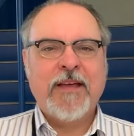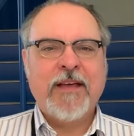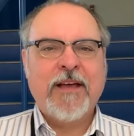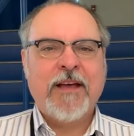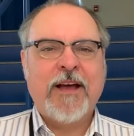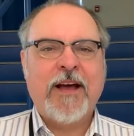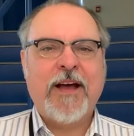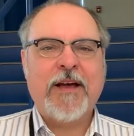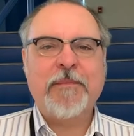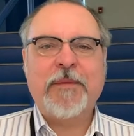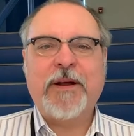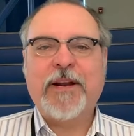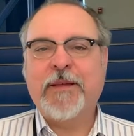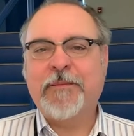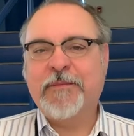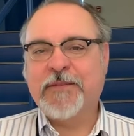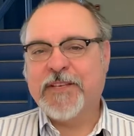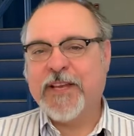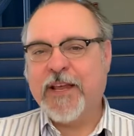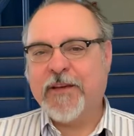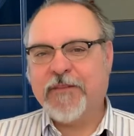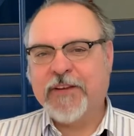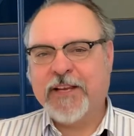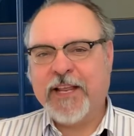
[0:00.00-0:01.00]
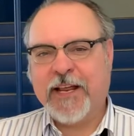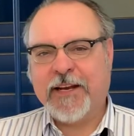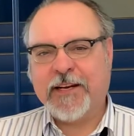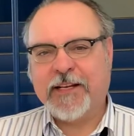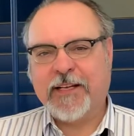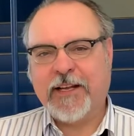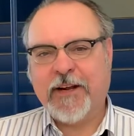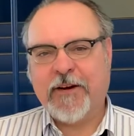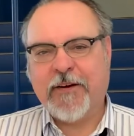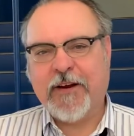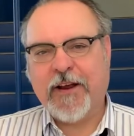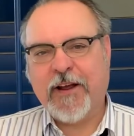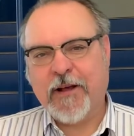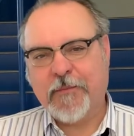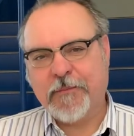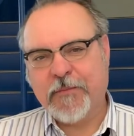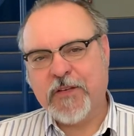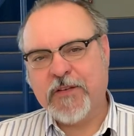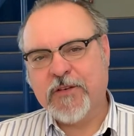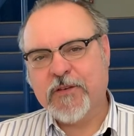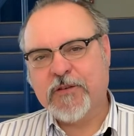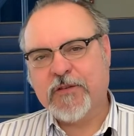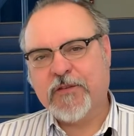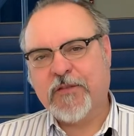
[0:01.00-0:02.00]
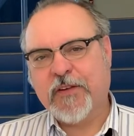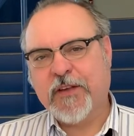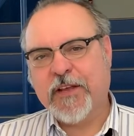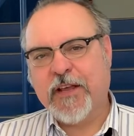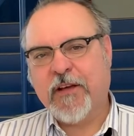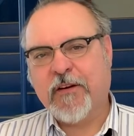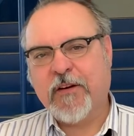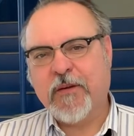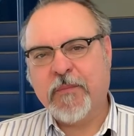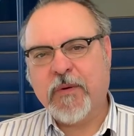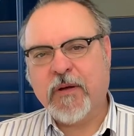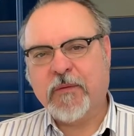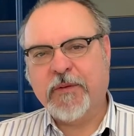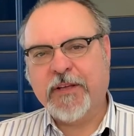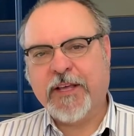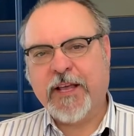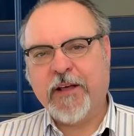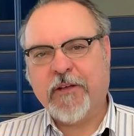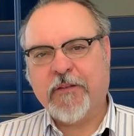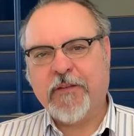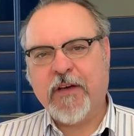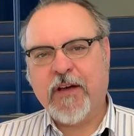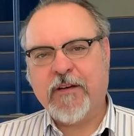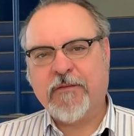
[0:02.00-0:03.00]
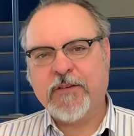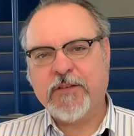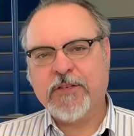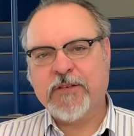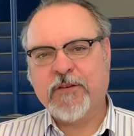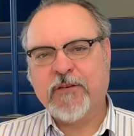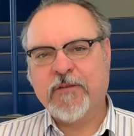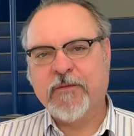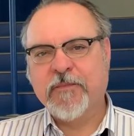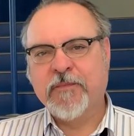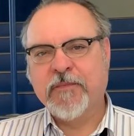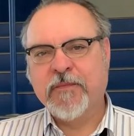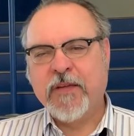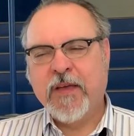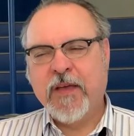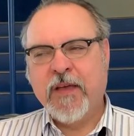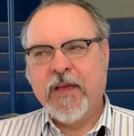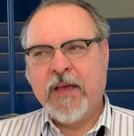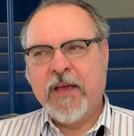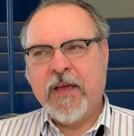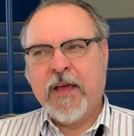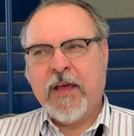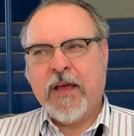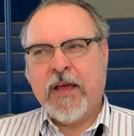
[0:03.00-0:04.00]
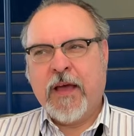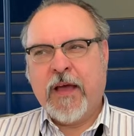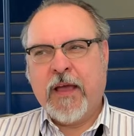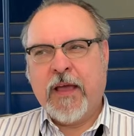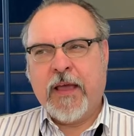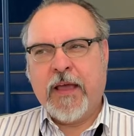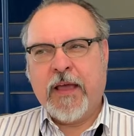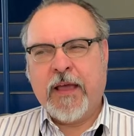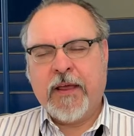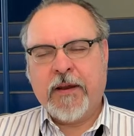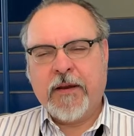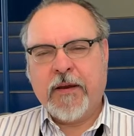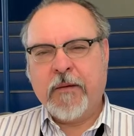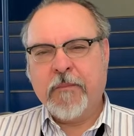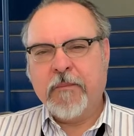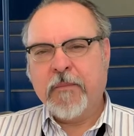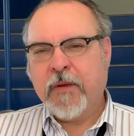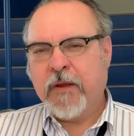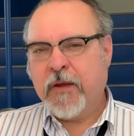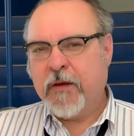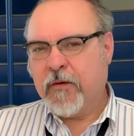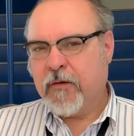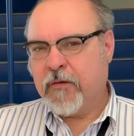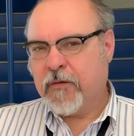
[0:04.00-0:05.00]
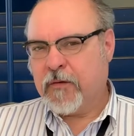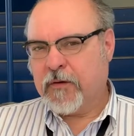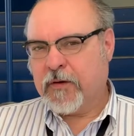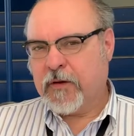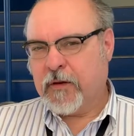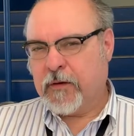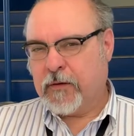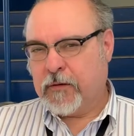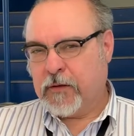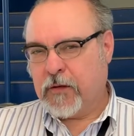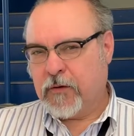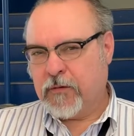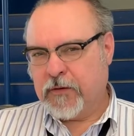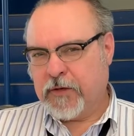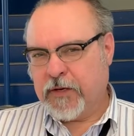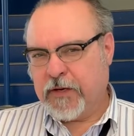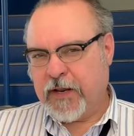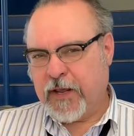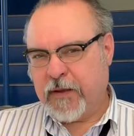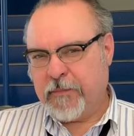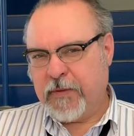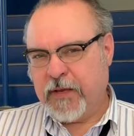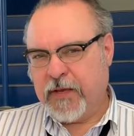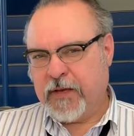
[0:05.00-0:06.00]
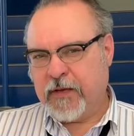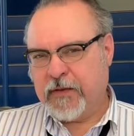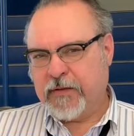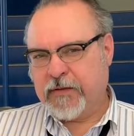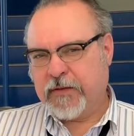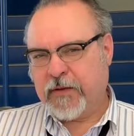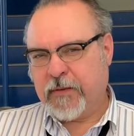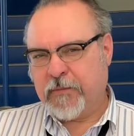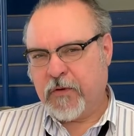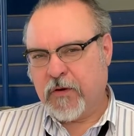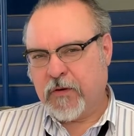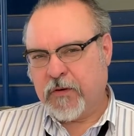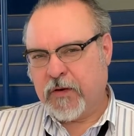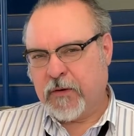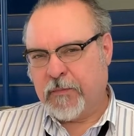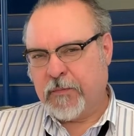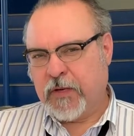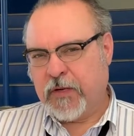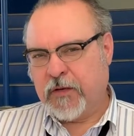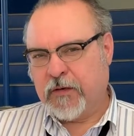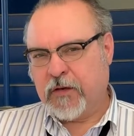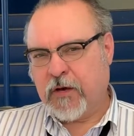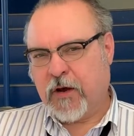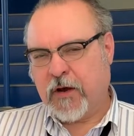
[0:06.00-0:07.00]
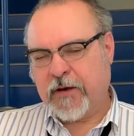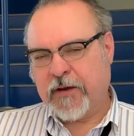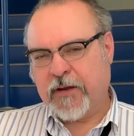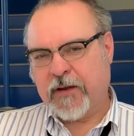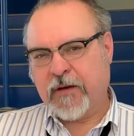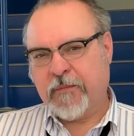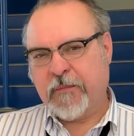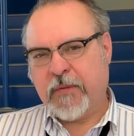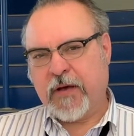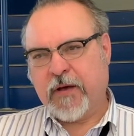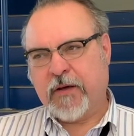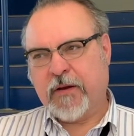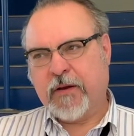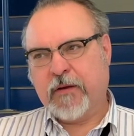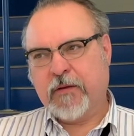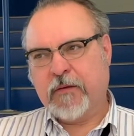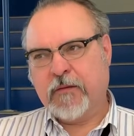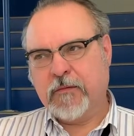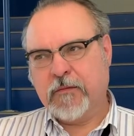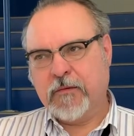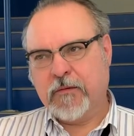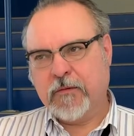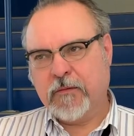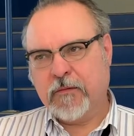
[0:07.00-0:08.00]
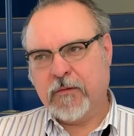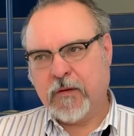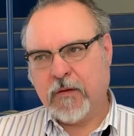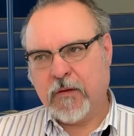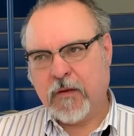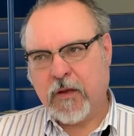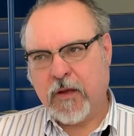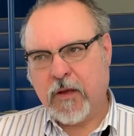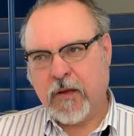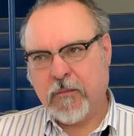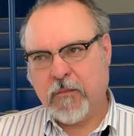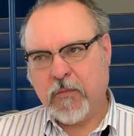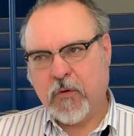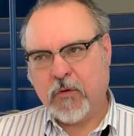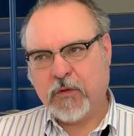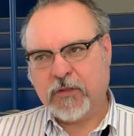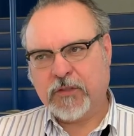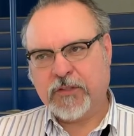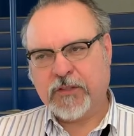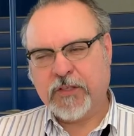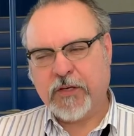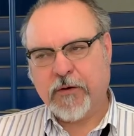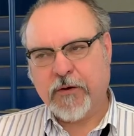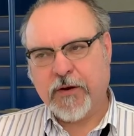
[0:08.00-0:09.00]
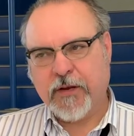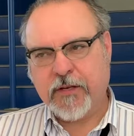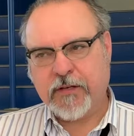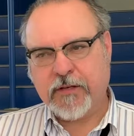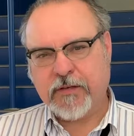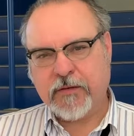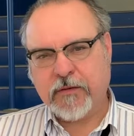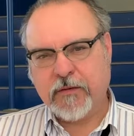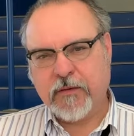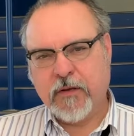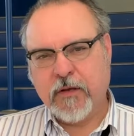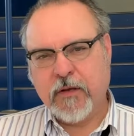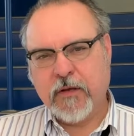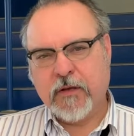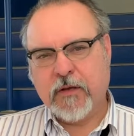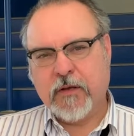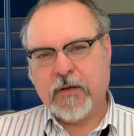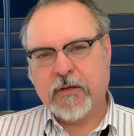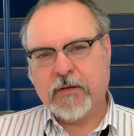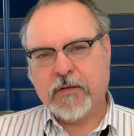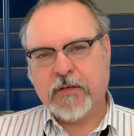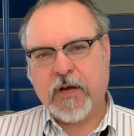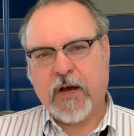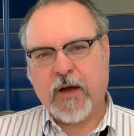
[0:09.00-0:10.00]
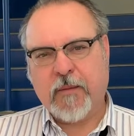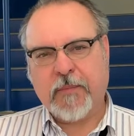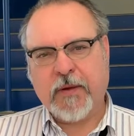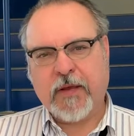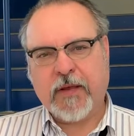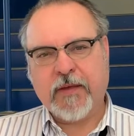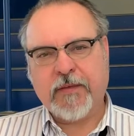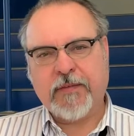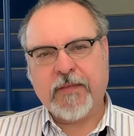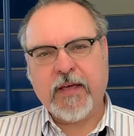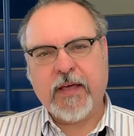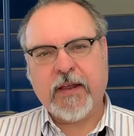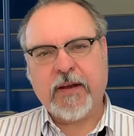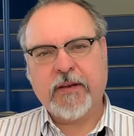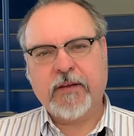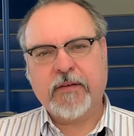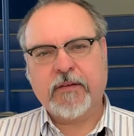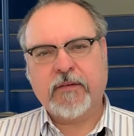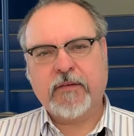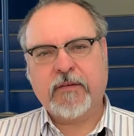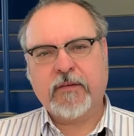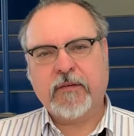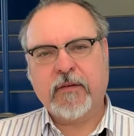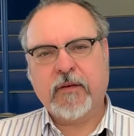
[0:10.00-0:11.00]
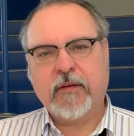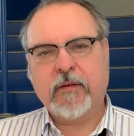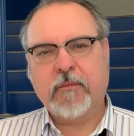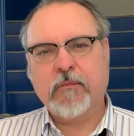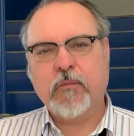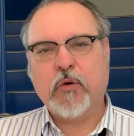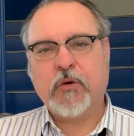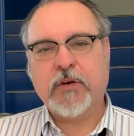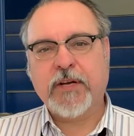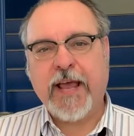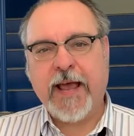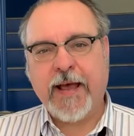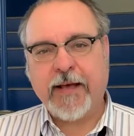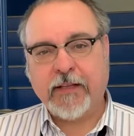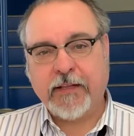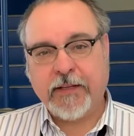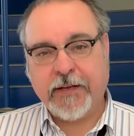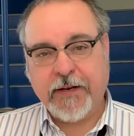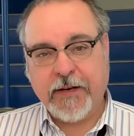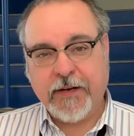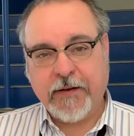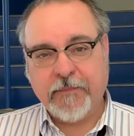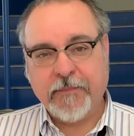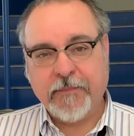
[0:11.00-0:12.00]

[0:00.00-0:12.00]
Hi, my name is David Candelaria. I'm the Josephine County Public Health Officer. And I'm here alone today because I'm going to be talking about a more serious topic, and that is mortality.